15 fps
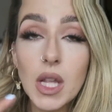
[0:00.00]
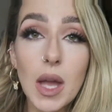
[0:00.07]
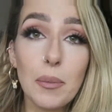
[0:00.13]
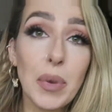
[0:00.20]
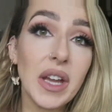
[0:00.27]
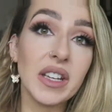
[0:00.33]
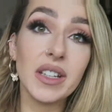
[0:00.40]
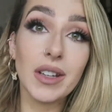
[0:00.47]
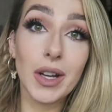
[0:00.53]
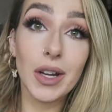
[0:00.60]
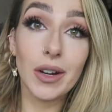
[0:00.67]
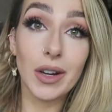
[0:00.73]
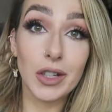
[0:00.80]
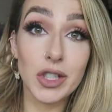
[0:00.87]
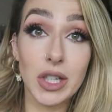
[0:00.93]
and Patty and I
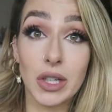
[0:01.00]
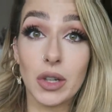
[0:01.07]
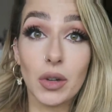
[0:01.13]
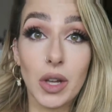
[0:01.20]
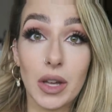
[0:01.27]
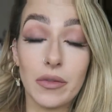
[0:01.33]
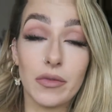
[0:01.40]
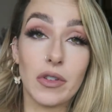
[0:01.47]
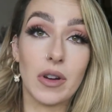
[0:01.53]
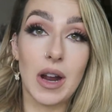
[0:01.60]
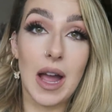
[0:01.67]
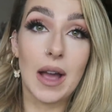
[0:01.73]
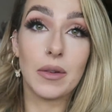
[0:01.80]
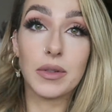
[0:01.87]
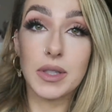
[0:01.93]
are actually looking for a
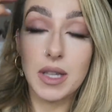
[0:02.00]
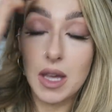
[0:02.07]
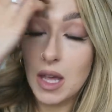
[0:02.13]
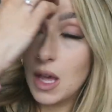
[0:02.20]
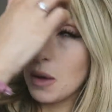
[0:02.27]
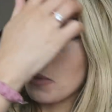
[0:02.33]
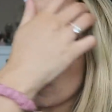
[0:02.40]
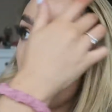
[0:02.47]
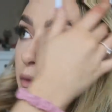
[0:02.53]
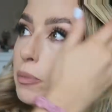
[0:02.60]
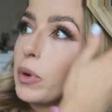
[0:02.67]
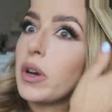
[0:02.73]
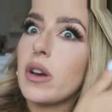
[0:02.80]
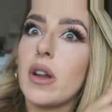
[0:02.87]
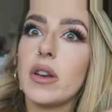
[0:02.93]
house, but we've
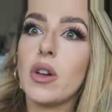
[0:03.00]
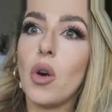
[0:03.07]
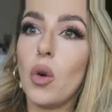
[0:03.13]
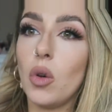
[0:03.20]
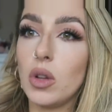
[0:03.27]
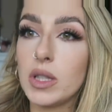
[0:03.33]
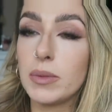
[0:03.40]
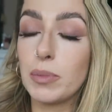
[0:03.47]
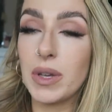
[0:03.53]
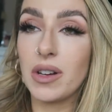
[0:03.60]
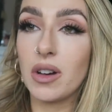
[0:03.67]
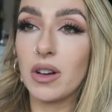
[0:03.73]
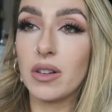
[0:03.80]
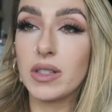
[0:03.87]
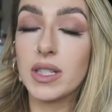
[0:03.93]
put it on hold
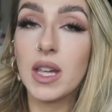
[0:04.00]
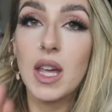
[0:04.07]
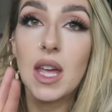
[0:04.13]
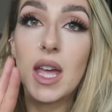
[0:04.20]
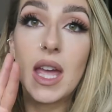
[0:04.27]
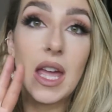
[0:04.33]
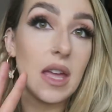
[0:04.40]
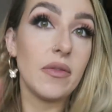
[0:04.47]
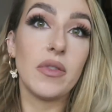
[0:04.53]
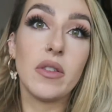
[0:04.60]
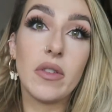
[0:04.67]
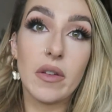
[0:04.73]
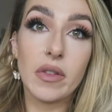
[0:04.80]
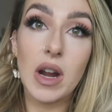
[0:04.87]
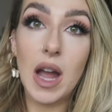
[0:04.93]
because if
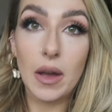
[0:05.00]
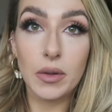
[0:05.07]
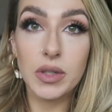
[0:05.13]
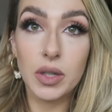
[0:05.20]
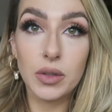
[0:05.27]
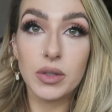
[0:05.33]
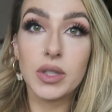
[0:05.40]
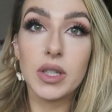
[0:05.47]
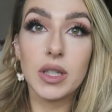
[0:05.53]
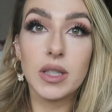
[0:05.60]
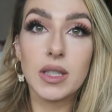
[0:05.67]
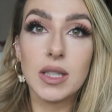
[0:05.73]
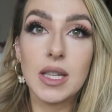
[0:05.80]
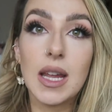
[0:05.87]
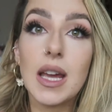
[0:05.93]
you've ever house
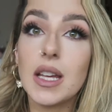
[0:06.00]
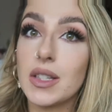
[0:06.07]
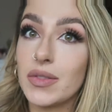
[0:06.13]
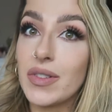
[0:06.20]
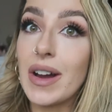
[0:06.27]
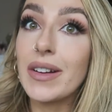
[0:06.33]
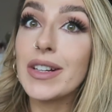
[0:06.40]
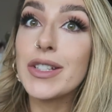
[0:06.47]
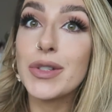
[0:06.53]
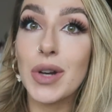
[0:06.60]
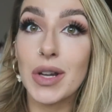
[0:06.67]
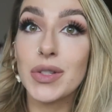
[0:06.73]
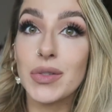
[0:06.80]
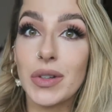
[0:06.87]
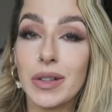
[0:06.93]
hunted, it's very
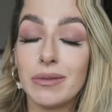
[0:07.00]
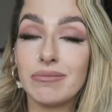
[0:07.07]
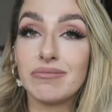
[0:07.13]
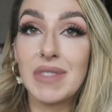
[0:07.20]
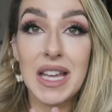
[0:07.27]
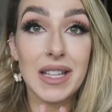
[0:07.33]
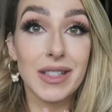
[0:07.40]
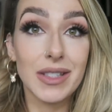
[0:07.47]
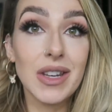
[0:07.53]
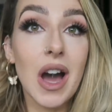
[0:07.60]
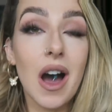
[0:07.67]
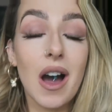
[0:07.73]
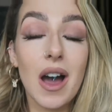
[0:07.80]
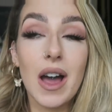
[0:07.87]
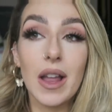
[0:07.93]
stressful. It's
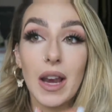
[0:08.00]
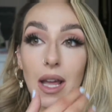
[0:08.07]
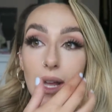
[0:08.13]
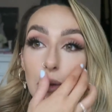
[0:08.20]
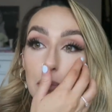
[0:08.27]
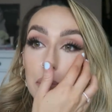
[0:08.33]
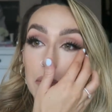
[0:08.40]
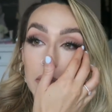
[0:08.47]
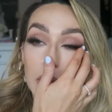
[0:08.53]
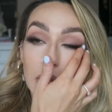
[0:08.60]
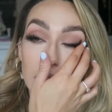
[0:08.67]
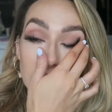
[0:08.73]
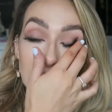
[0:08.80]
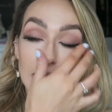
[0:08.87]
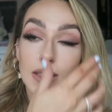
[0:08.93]
not a, like, a,
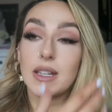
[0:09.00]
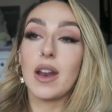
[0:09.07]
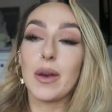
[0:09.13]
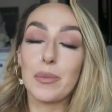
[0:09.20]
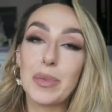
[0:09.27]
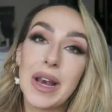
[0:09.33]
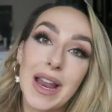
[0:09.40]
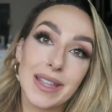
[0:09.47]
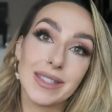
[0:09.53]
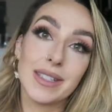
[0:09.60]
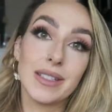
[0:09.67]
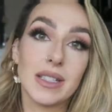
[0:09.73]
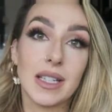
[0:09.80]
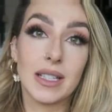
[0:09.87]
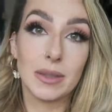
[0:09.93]
not that it's not a
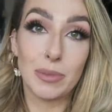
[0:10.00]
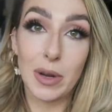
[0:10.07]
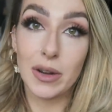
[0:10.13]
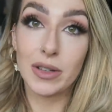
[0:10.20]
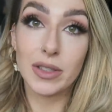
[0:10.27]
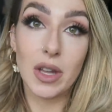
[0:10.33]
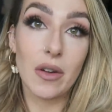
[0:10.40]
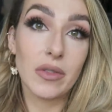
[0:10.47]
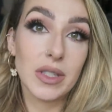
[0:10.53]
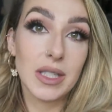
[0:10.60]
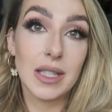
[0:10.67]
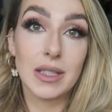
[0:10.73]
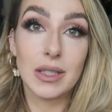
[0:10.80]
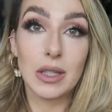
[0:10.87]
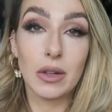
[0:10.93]
pleasant experience.
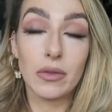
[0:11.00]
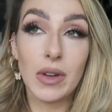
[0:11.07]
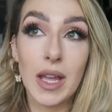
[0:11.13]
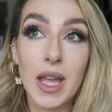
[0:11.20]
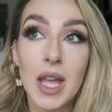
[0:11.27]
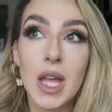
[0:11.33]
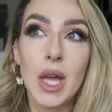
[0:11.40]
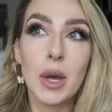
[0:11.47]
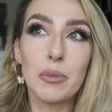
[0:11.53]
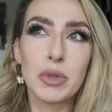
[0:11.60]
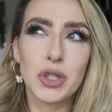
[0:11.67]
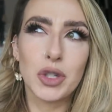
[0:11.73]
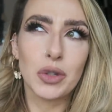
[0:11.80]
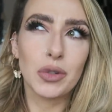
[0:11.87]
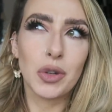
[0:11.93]
Obviously it's lovely,
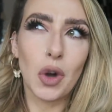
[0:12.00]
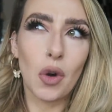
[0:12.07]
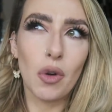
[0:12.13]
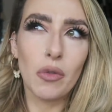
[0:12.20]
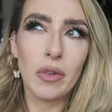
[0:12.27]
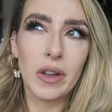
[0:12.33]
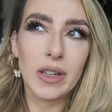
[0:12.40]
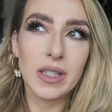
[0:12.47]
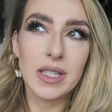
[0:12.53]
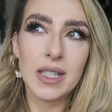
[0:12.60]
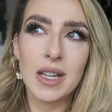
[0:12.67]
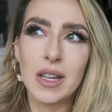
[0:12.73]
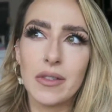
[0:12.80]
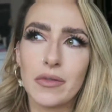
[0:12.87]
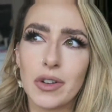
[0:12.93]
but during COVID,
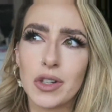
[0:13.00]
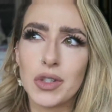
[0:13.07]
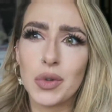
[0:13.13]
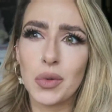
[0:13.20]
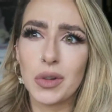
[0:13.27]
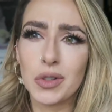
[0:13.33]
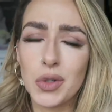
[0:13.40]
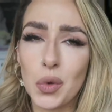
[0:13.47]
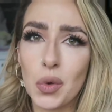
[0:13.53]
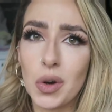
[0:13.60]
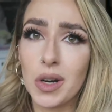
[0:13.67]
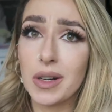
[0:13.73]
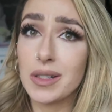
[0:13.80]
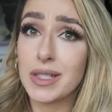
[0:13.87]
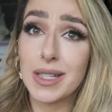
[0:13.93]
virtual
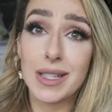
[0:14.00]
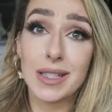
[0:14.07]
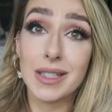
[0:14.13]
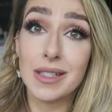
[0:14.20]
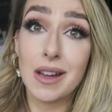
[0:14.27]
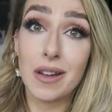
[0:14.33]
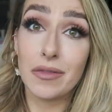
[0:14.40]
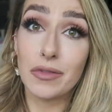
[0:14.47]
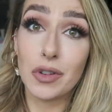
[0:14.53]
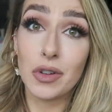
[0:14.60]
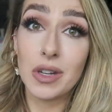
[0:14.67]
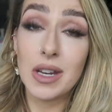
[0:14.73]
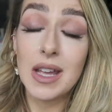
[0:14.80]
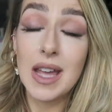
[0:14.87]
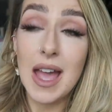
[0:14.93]
tours, it's not
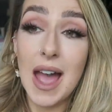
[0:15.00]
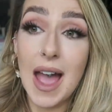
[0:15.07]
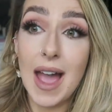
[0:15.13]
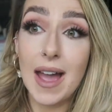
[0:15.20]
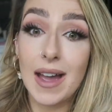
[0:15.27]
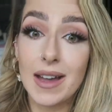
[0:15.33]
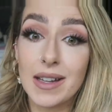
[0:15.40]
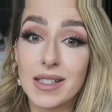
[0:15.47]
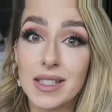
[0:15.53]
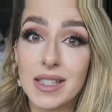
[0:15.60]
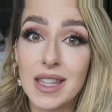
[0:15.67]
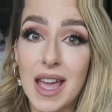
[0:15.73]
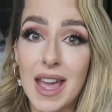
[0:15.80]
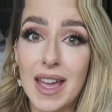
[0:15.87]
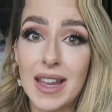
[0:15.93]
fun. And
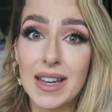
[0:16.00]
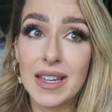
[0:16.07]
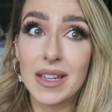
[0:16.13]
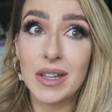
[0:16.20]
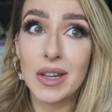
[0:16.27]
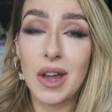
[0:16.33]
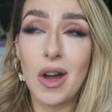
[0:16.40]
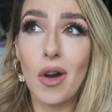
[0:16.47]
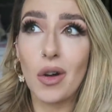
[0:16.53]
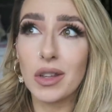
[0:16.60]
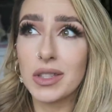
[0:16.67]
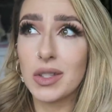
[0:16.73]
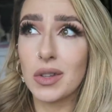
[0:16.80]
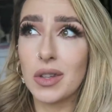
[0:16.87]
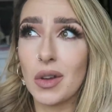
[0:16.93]
then
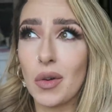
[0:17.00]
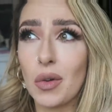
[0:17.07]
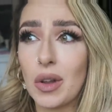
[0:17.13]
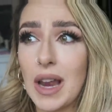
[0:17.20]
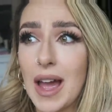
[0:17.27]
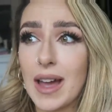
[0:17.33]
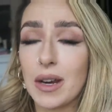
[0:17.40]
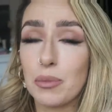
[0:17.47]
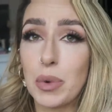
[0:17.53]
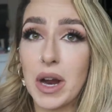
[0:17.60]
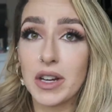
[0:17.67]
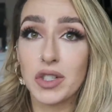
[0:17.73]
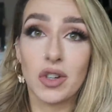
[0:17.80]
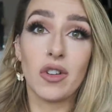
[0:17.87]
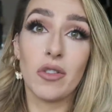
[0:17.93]
also the whole added
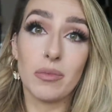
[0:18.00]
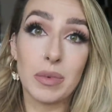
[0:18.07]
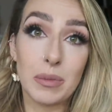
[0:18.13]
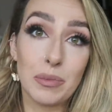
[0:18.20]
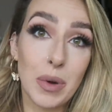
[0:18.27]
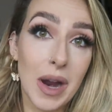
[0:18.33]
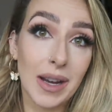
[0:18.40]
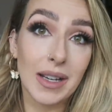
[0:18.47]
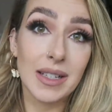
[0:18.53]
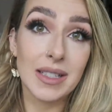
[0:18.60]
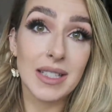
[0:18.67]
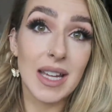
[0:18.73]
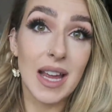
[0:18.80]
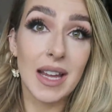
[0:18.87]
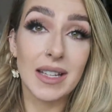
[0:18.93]
pressure of being
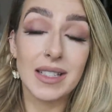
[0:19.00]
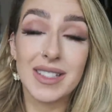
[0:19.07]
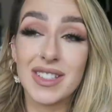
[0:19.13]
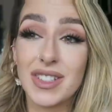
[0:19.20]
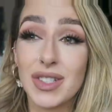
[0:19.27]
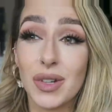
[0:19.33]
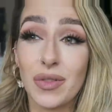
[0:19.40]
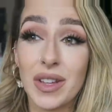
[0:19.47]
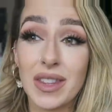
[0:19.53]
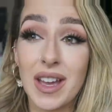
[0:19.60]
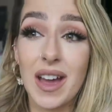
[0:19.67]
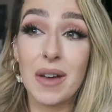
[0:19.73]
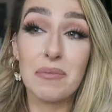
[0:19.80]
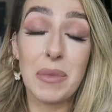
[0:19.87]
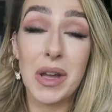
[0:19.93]
pregnant and stuff like
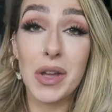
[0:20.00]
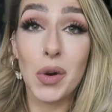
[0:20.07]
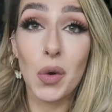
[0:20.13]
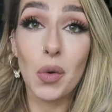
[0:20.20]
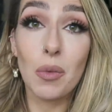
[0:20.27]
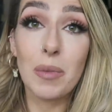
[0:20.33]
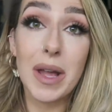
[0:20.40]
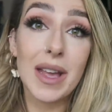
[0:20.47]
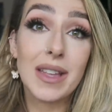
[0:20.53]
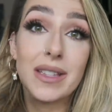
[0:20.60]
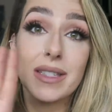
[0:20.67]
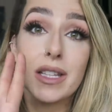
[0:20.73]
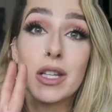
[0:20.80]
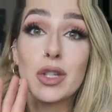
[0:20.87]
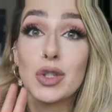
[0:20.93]
that. My home
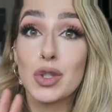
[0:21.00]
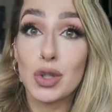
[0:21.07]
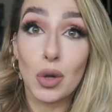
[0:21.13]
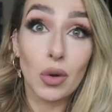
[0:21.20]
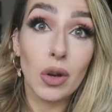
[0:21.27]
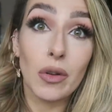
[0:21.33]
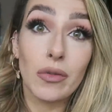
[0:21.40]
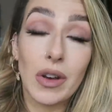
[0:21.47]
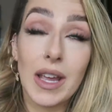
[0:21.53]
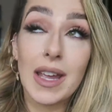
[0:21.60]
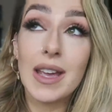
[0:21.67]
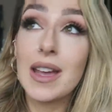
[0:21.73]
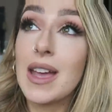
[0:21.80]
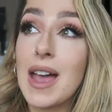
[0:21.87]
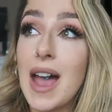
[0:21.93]
is so
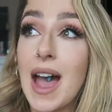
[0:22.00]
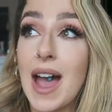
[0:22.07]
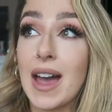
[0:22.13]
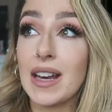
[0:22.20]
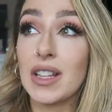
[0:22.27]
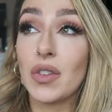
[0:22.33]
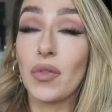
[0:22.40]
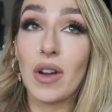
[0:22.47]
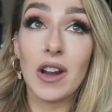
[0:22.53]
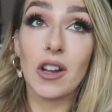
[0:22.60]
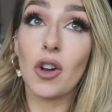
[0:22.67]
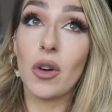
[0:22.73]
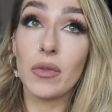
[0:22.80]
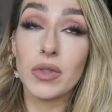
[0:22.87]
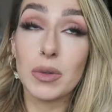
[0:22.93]
lovely and it's very
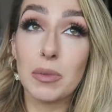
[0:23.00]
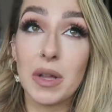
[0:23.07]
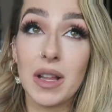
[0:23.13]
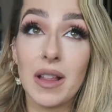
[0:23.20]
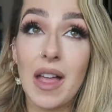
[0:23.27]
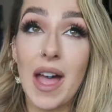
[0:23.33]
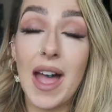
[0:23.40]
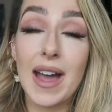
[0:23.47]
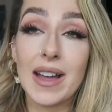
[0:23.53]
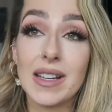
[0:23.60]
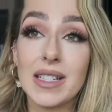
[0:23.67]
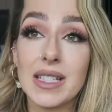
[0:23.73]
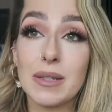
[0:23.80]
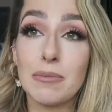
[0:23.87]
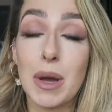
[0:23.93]
comfortable
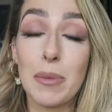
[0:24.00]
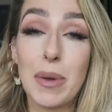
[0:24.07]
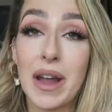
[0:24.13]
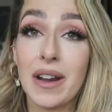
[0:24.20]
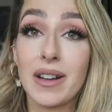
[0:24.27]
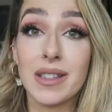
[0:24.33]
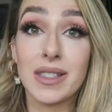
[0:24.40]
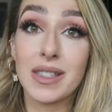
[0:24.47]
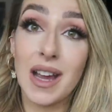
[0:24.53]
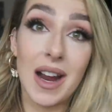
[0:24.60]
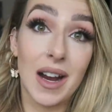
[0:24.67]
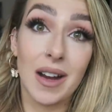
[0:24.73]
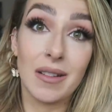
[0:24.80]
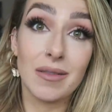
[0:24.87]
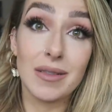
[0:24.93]
and my parents
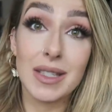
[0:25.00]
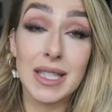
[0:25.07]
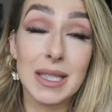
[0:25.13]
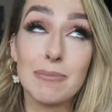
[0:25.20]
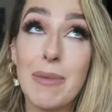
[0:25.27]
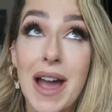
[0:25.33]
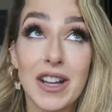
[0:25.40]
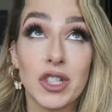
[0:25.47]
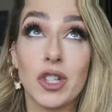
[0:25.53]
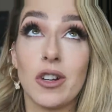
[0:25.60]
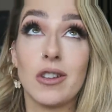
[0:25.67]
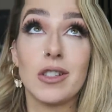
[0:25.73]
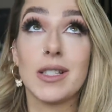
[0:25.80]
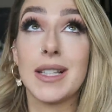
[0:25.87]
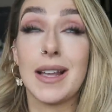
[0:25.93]
are
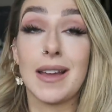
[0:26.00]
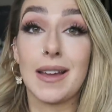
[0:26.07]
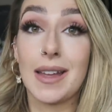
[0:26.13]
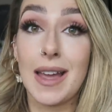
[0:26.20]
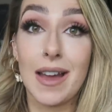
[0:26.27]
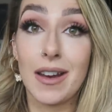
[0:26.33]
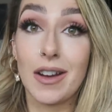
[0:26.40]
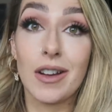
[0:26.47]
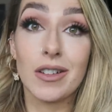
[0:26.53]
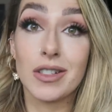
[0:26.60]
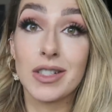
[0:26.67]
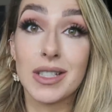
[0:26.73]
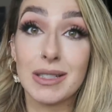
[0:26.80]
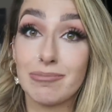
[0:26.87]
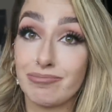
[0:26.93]
smashers. Like I
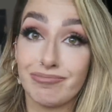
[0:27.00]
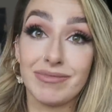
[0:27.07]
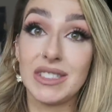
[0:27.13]
cannot